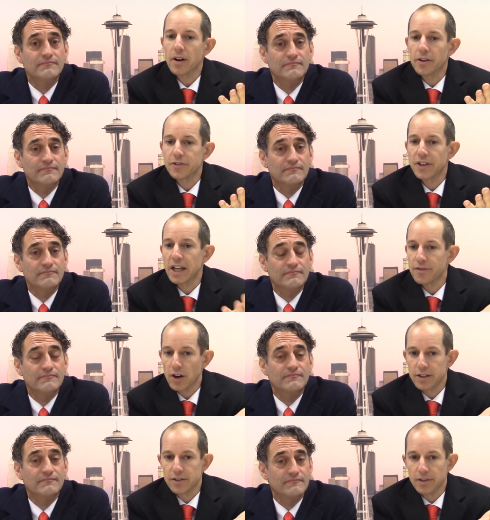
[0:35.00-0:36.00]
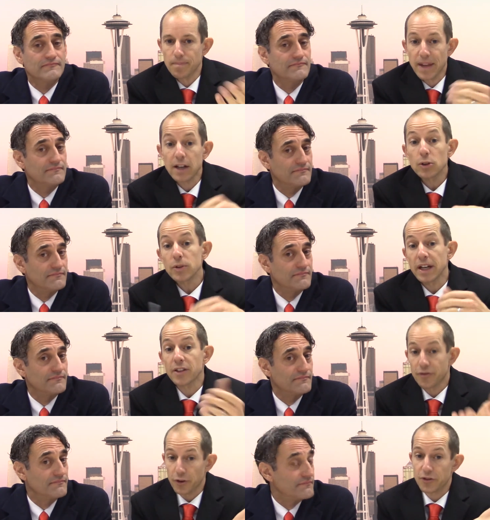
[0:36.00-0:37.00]
Speaker 1: our understanding of autism,
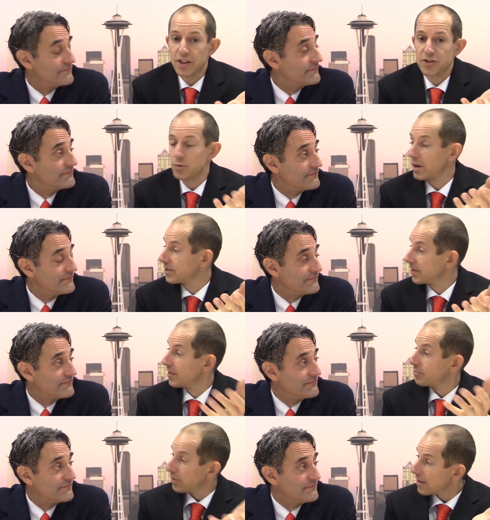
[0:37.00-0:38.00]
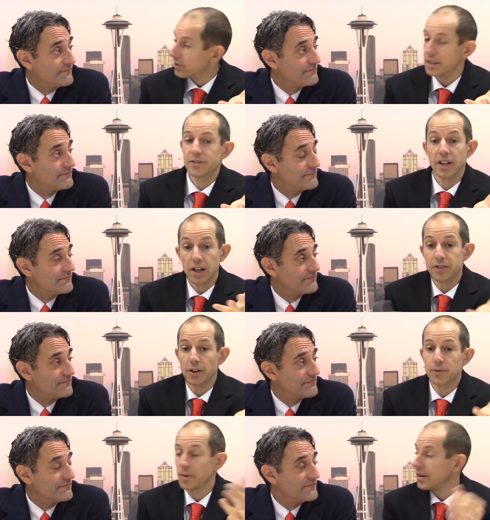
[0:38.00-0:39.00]
including the first nationwide study of prevalence in
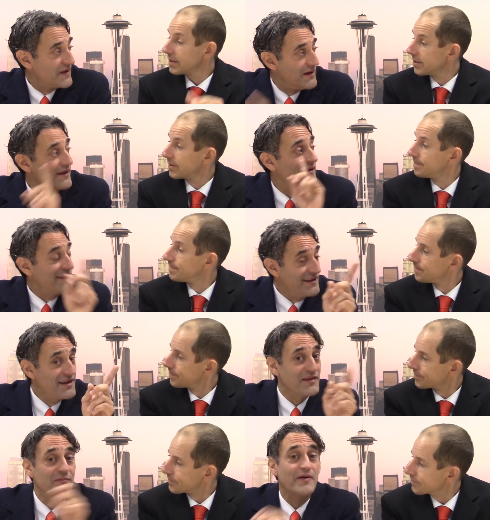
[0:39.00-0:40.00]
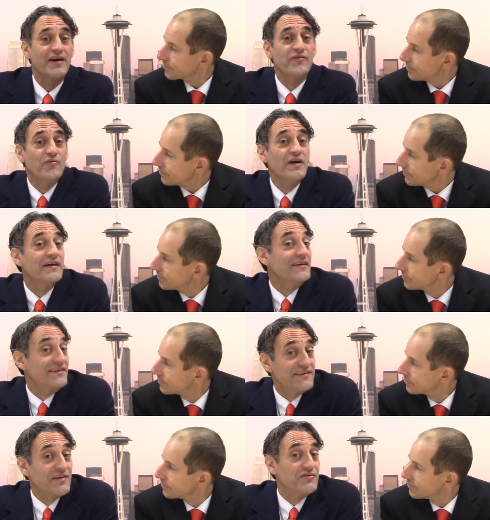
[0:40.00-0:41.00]
adults with autism. And, by the way,
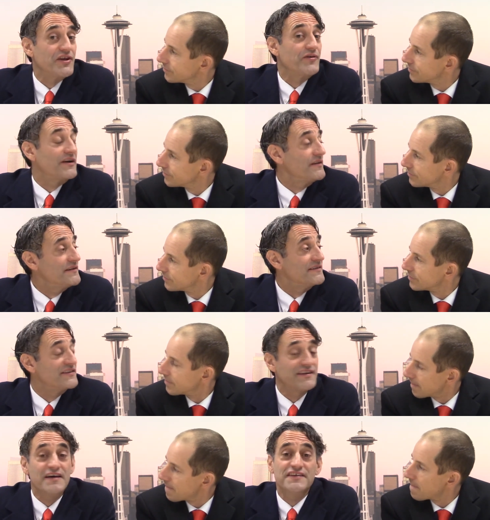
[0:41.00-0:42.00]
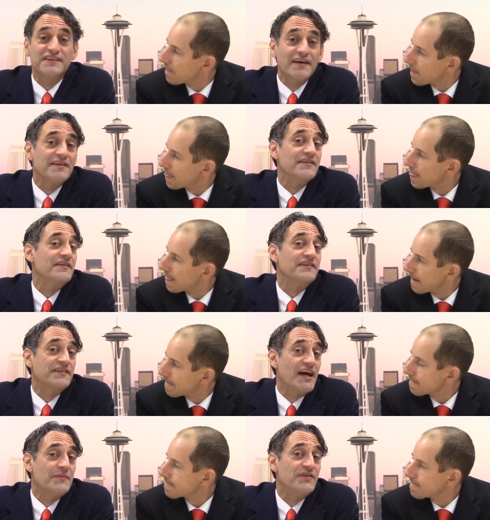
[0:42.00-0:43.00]
Speaker 2: Secretary Clinton cited the
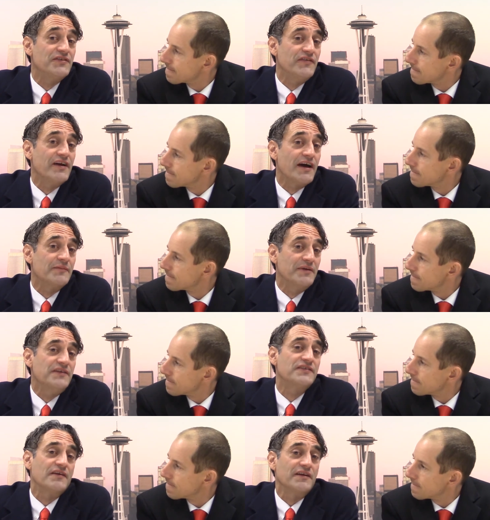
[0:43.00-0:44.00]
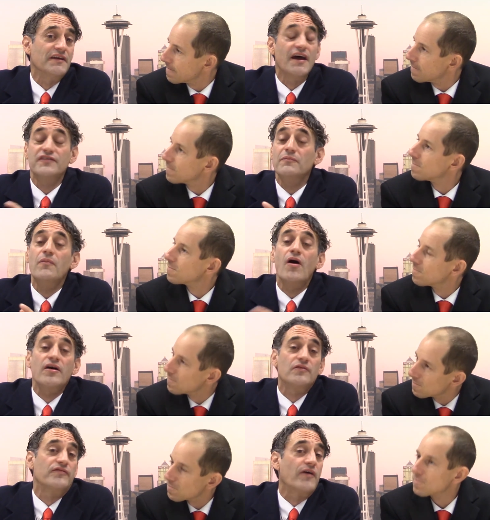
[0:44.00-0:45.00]
Simons VIP study as a
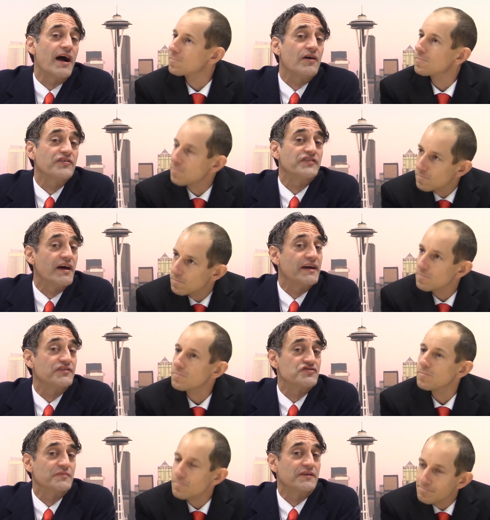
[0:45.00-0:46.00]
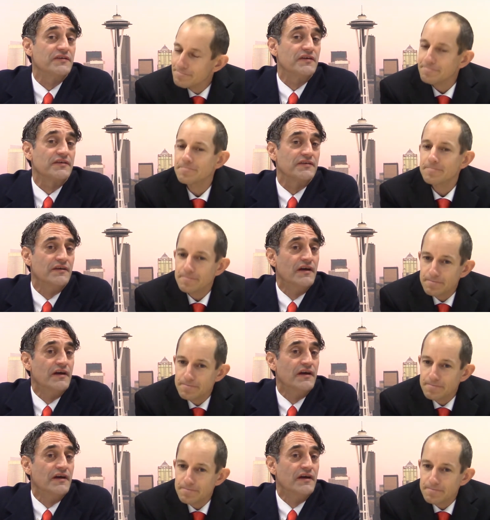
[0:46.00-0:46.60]
model for how science should be conducted.